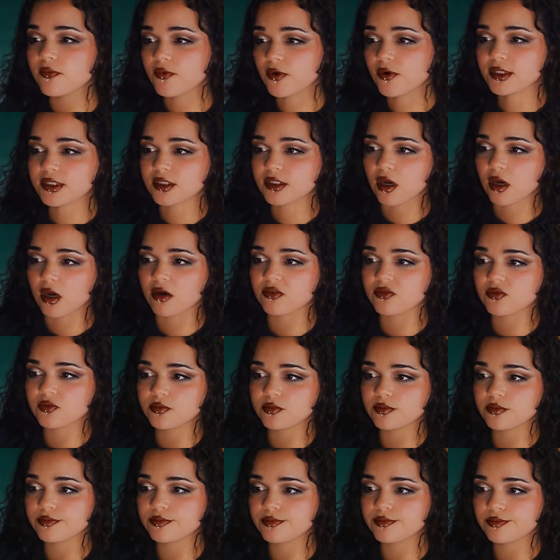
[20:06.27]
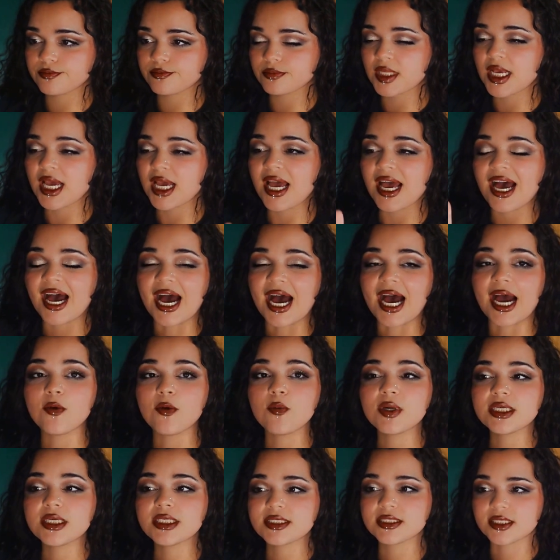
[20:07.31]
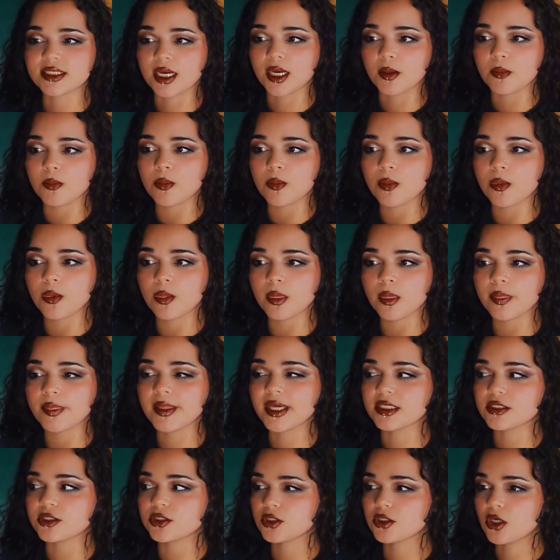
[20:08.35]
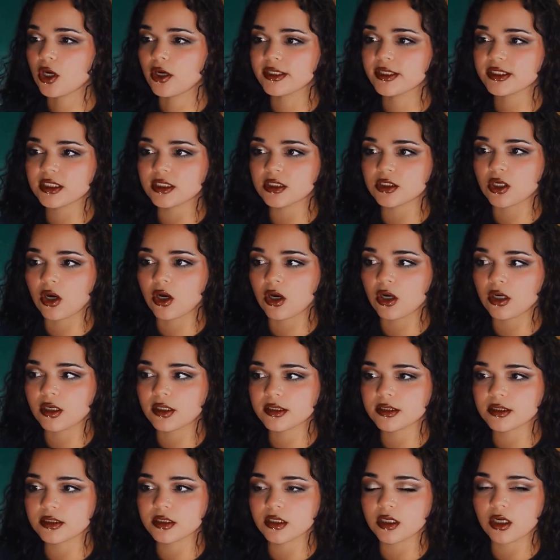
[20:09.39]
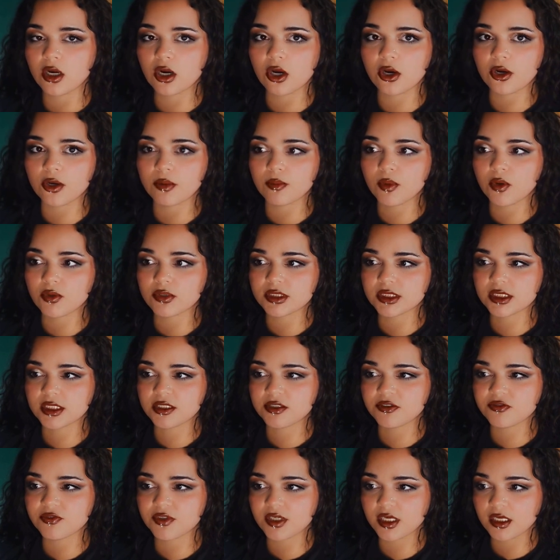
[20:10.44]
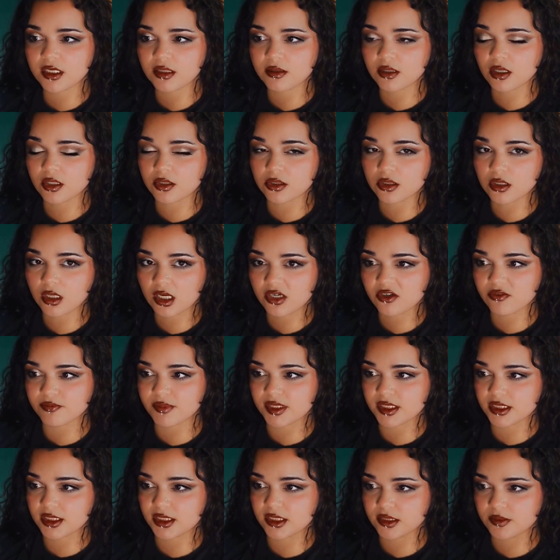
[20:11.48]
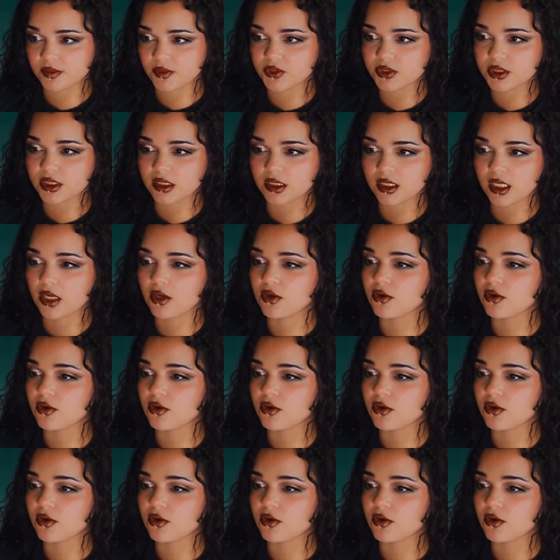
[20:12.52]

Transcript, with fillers: First off, I want to say that stars and dogs are a motif in a lot of Mitski's music.